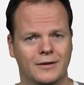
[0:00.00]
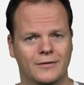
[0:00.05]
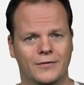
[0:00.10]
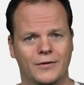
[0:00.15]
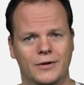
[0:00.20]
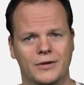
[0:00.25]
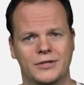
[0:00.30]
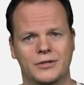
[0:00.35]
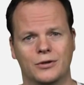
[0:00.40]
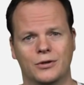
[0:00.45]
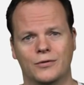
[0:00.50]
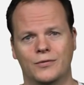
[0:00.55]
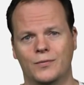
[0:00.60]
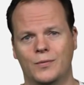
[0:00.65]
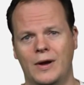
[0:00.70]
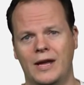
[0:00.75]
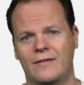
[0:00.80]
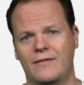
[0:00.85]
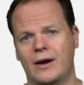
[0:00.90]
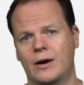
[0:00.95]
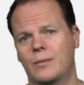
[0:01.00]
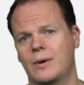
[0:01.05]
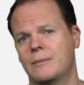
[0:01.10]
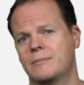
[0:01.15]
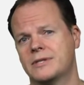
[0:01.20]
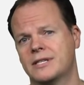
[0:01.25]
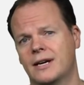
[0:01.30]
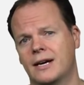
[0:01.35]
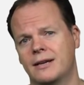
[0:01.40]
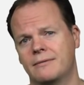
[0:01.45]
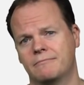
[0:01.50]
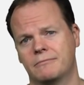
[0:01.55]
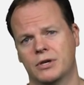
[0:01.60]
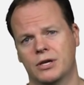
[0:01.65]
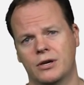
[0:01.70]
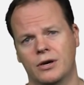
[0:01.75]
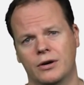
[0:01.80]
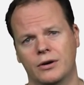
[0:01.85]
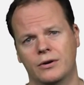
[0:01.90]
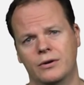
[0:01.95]
First off, we have our website,
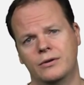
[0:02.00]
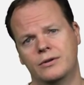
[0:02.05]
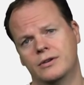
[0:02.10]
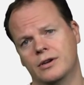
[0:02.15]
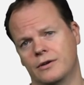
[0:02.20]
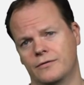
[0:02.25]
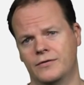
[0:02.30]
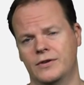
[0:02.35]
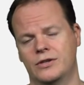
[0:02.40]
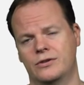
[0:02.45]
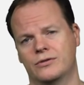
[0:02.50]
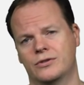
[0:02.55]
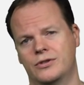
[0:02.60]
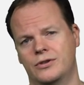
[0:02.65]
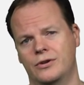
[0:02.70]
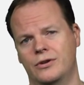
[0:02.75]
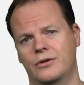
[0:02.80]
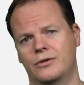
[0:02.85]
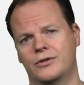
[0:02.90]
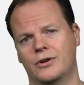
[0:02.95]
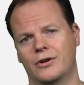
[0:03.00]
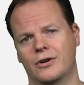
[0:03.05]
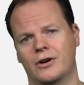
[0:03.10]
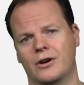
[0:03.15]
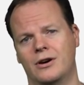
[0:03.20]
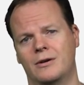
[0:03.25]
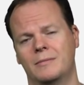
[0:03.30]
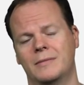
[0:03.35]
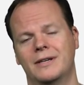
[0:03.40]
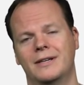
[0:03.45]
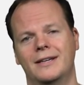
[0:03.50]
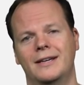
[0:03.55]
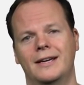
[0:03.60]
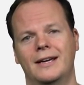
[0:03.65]
code.visualstudio.com.